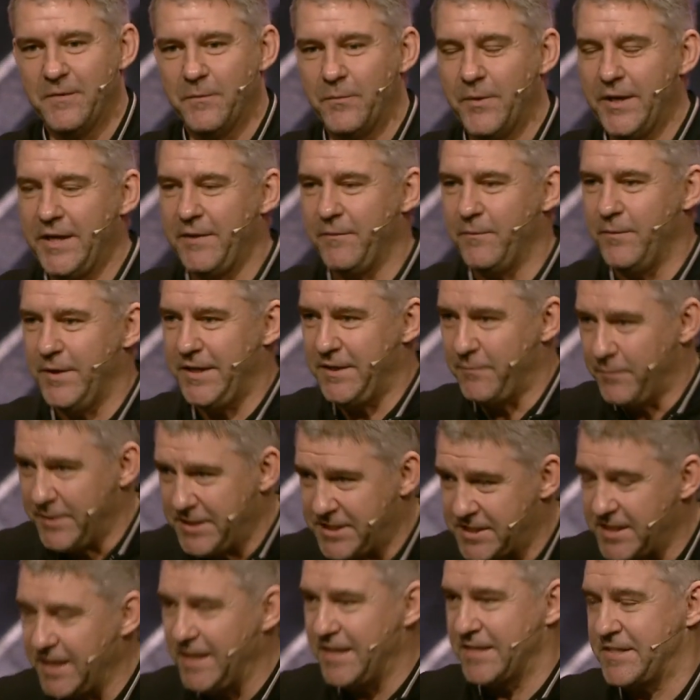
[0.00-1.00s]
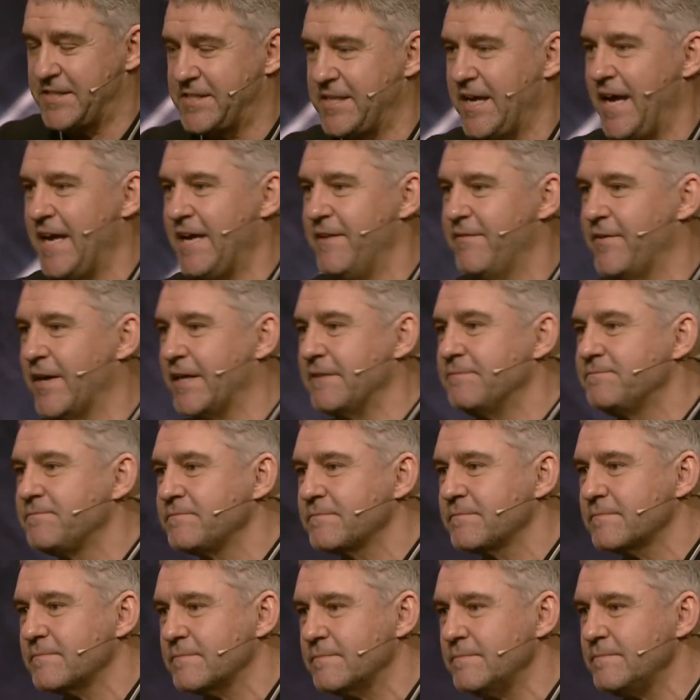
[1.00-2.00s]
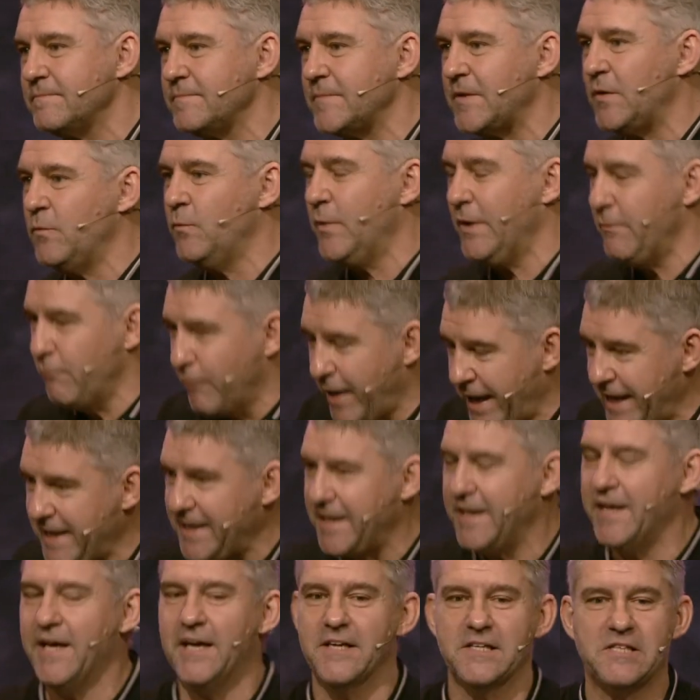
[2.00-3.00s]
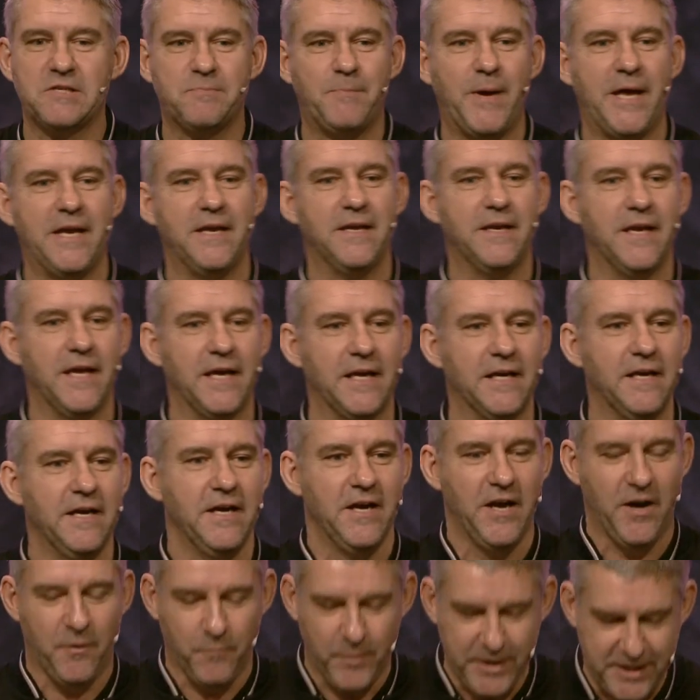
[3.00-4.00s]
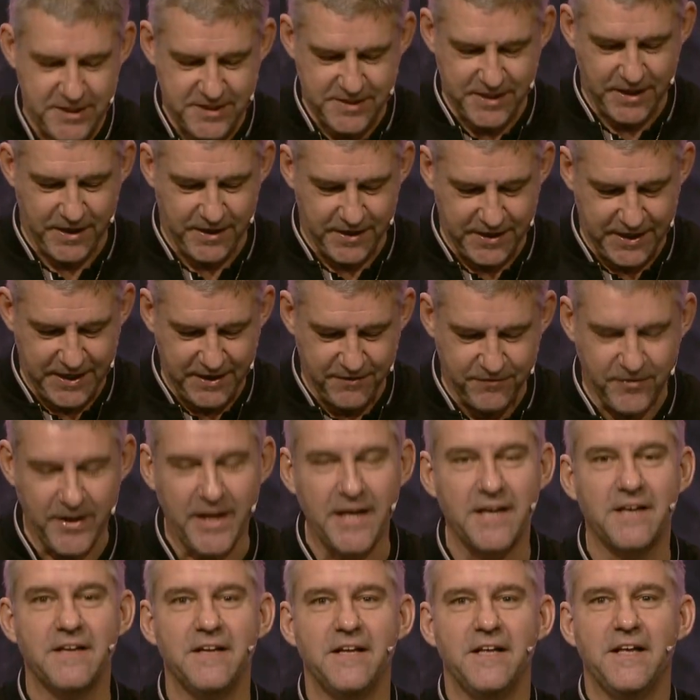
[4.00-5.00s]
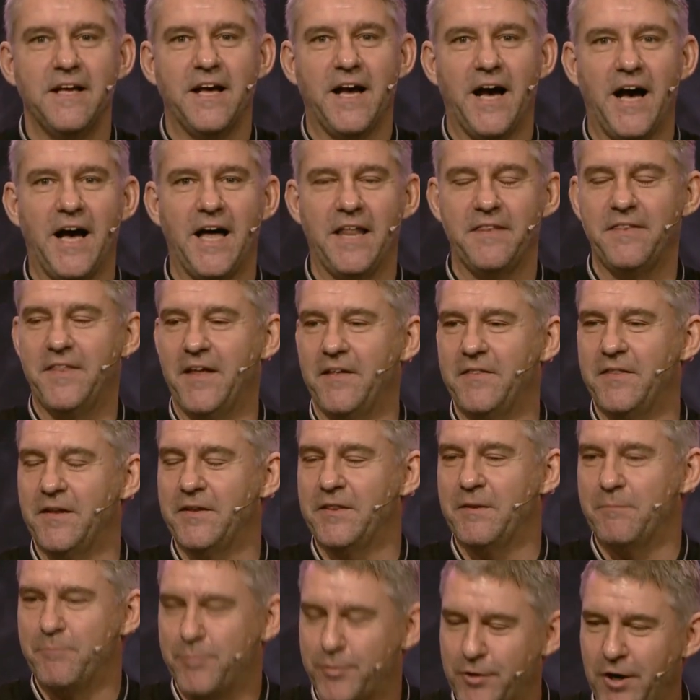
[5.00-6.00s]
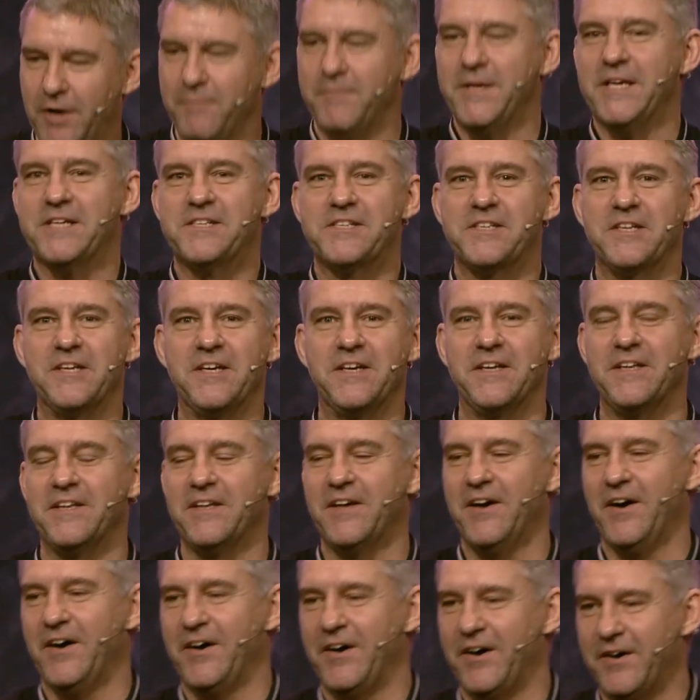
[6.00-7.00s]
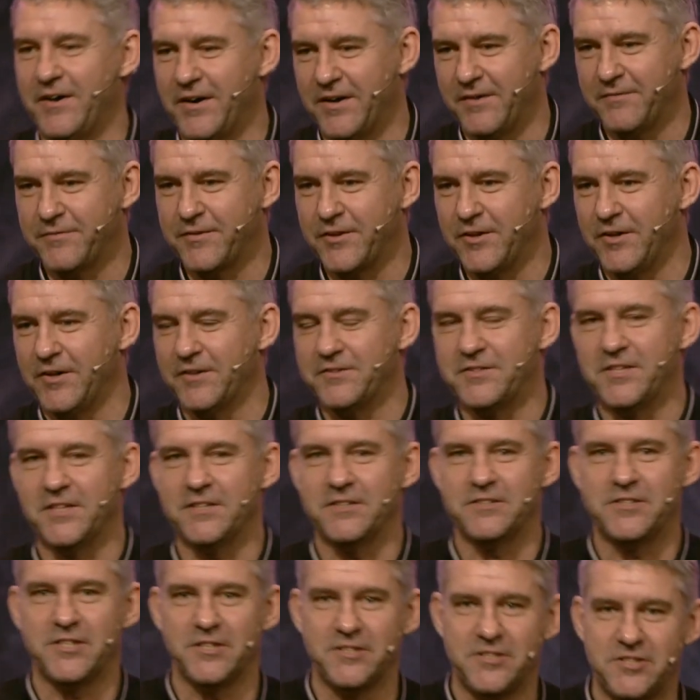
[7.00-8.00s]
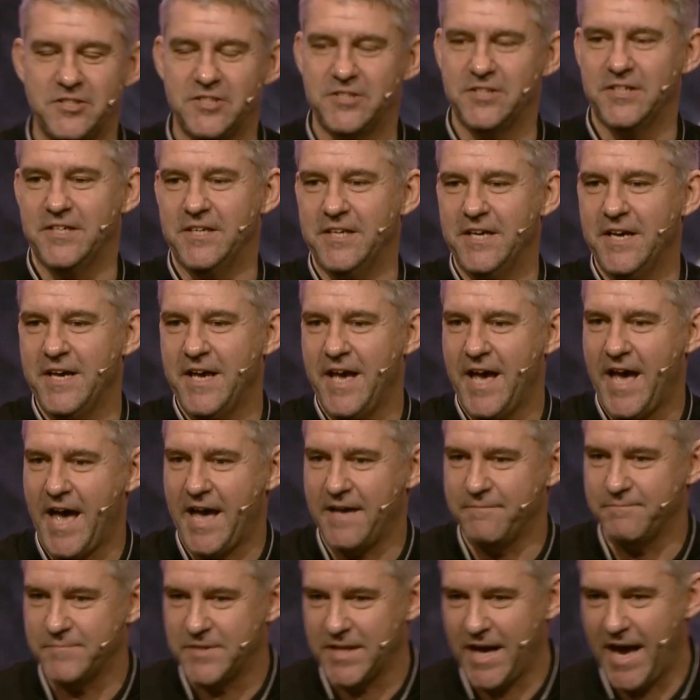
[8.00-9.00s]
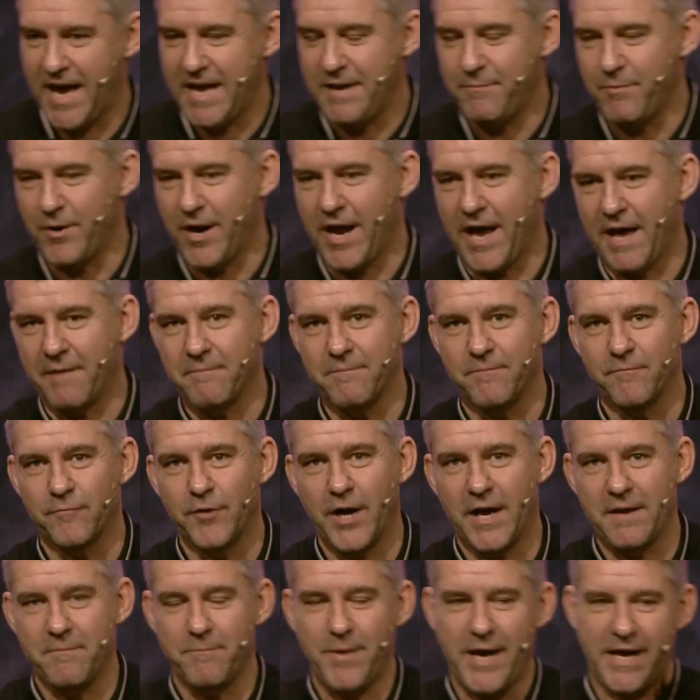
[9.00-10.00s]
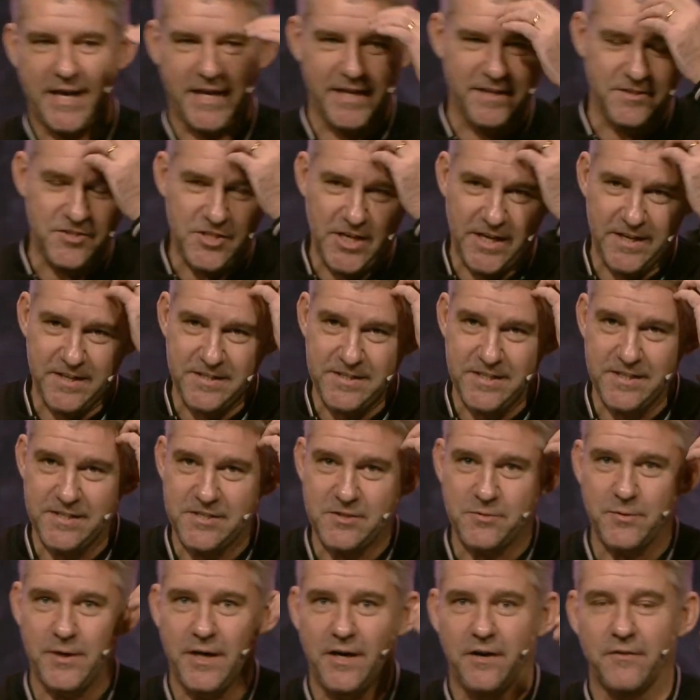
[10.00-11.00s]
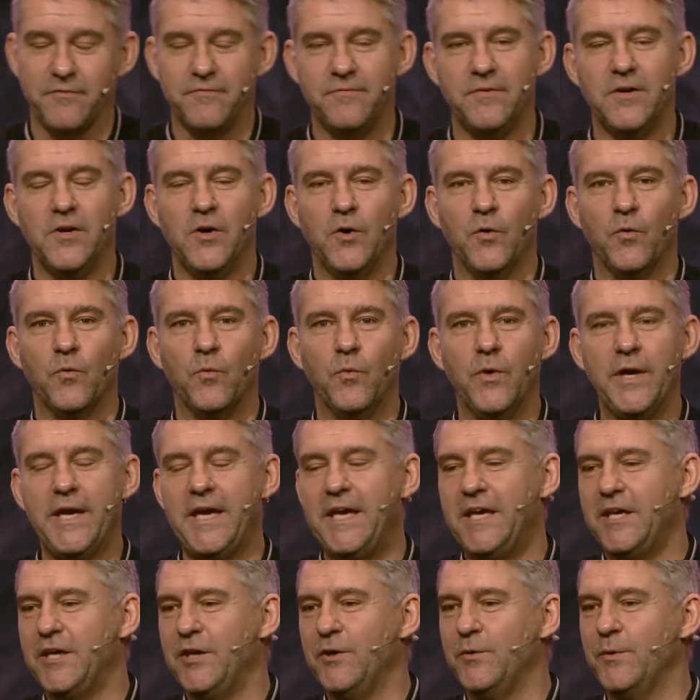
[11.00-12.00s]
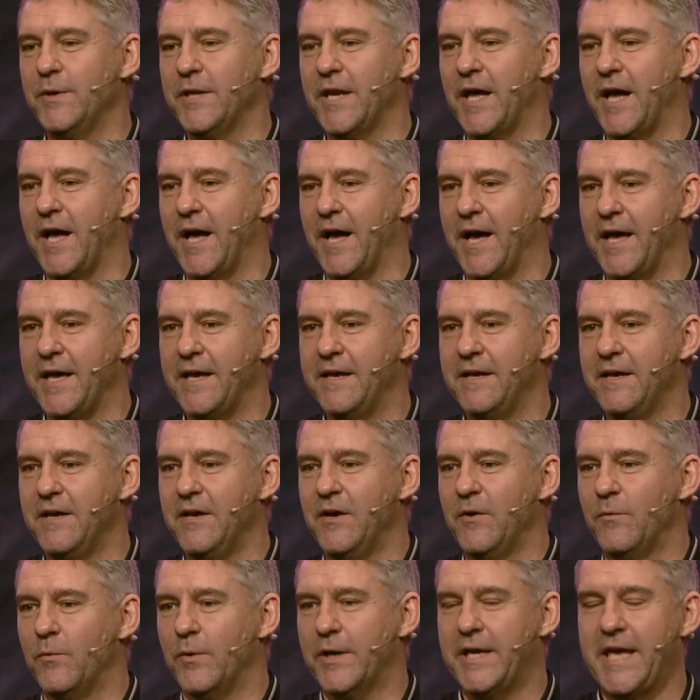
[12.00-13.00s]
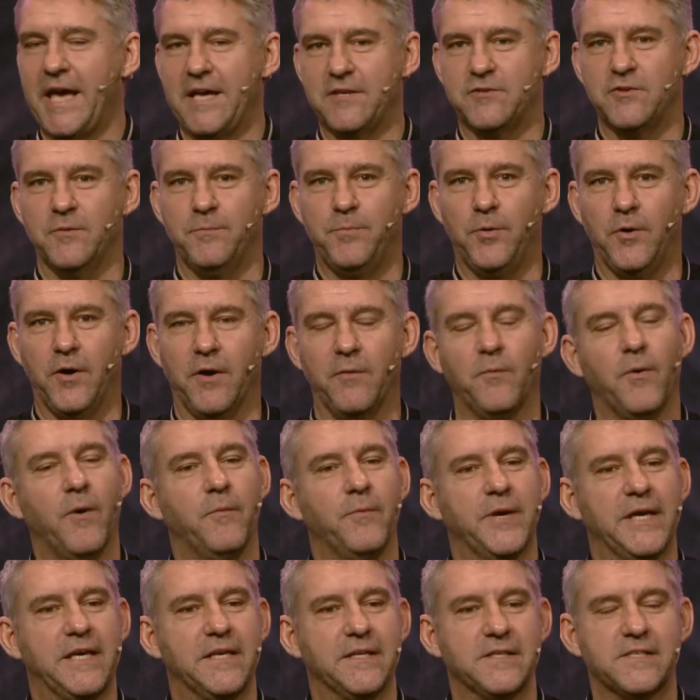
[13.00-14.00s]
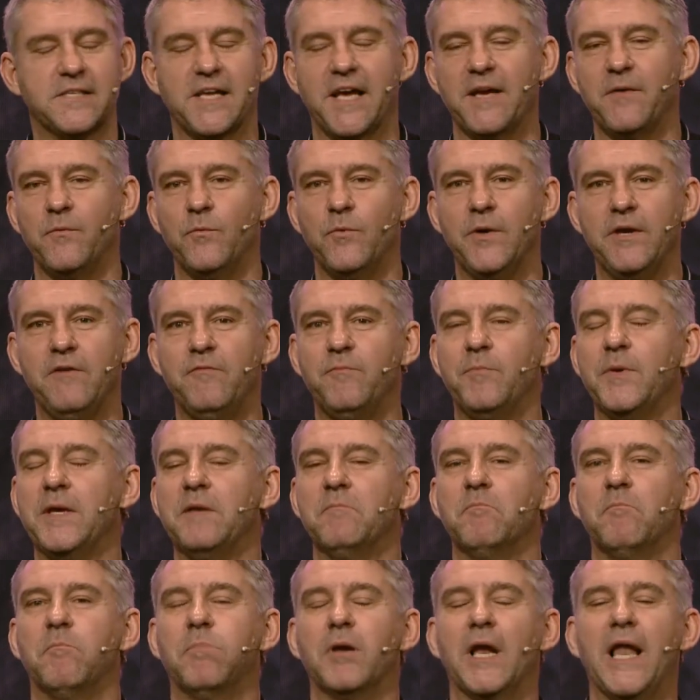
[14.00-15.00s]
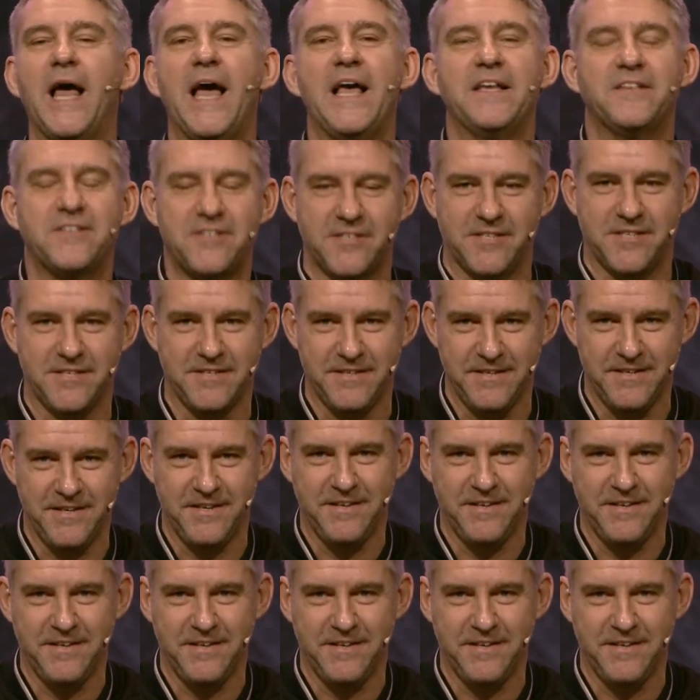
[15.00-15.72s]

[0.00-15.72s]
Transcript: we, we, we start saving, we rein in our spending, and we start giving, uh, the, the, the, promise that, uh, of God to, to, to, uh, to, Abraham, right back in Genesis 12, we, you and I will get to a point where we can say, We've been blessed